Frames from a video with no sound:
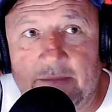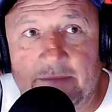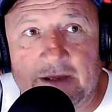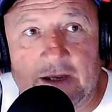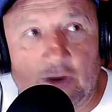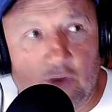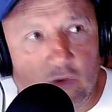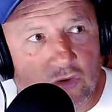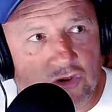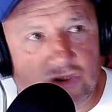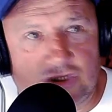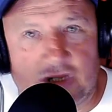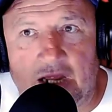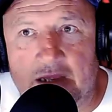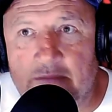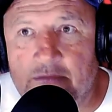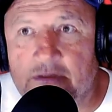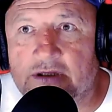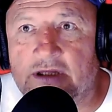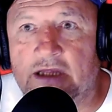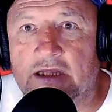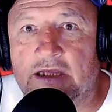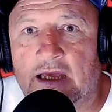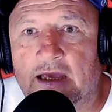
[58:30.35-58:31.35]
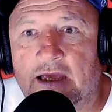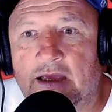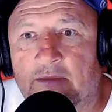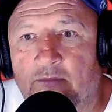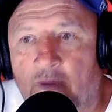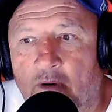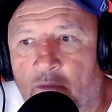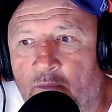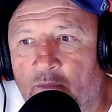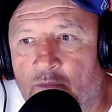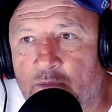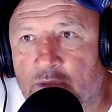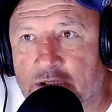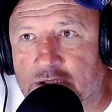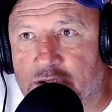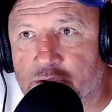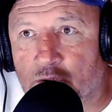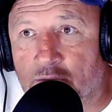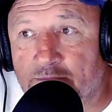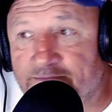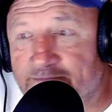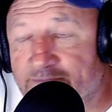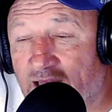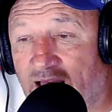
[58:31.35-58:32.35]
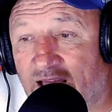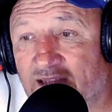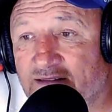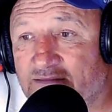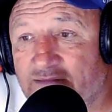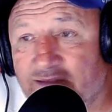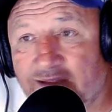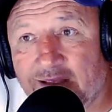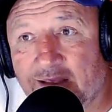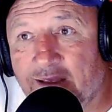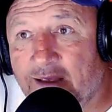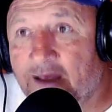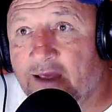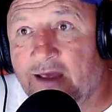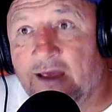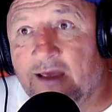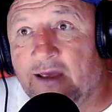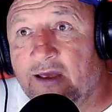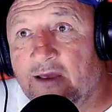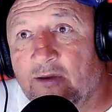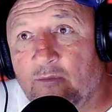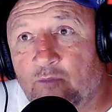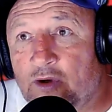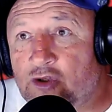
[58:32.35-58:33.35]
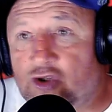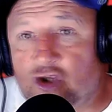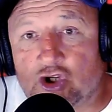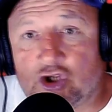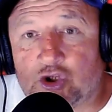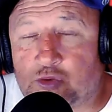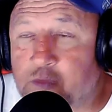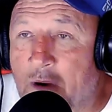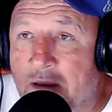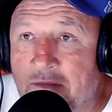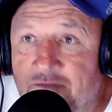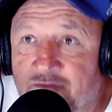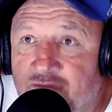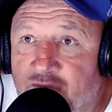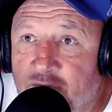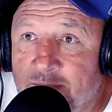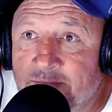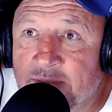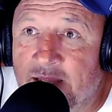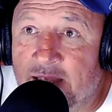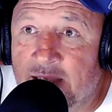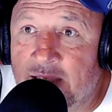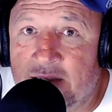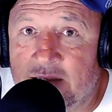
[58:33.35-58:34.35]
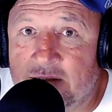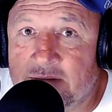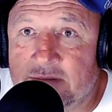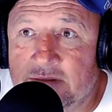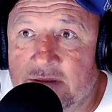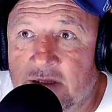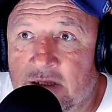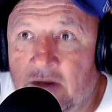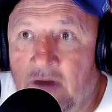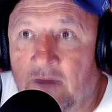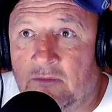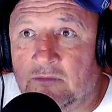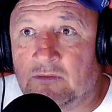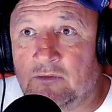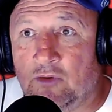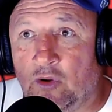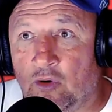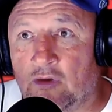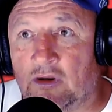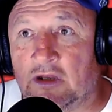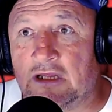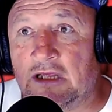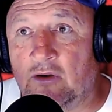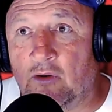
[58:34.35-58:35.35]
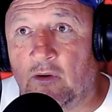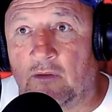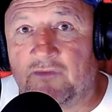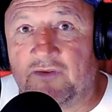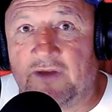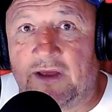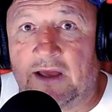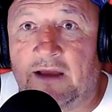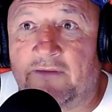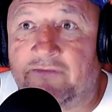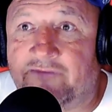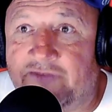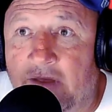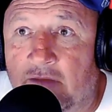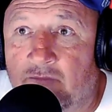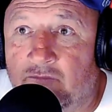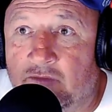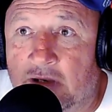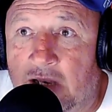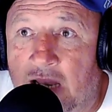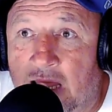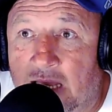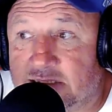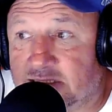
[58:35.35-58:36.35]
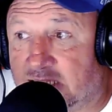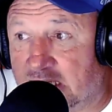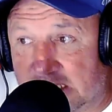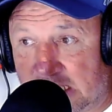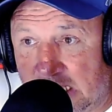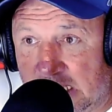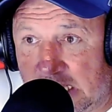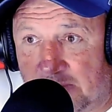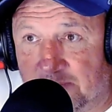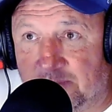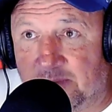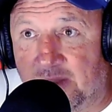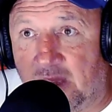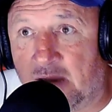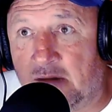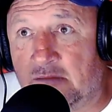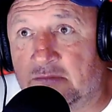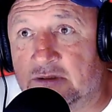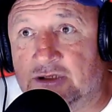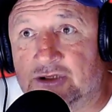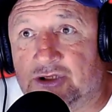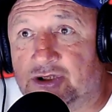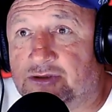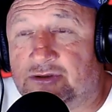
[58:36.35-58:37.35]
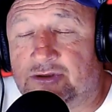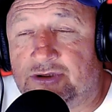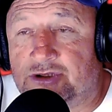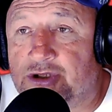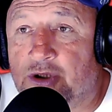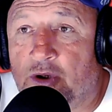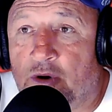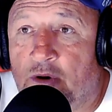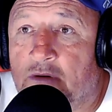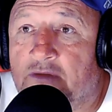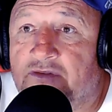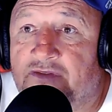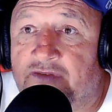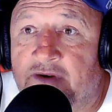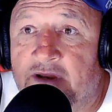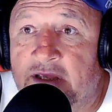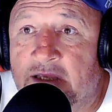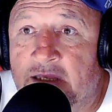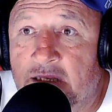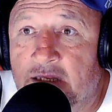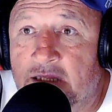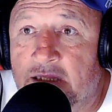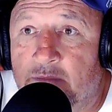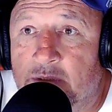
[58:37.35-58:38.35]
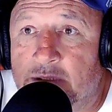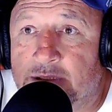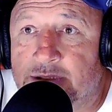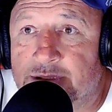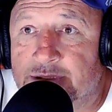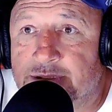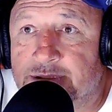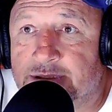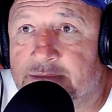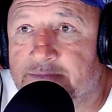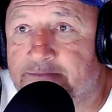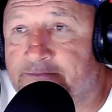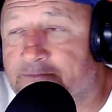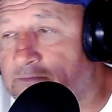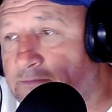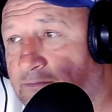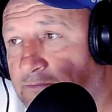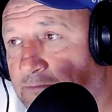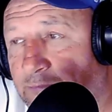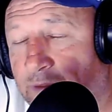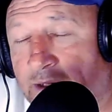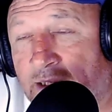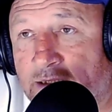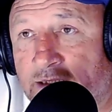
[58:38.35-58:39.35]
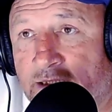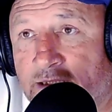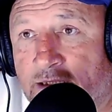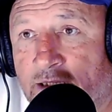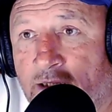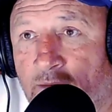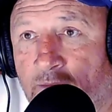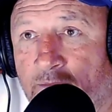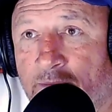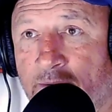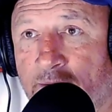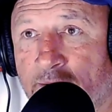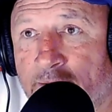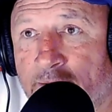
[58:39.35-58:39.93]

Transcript: I mean, it looks great with the uh, what we done. And yeah, yeah. We just went from there, and you know, luckily enough, I, I felt relaxed like I am now. And you just talk freely, which is brilliant. Yeah. You know.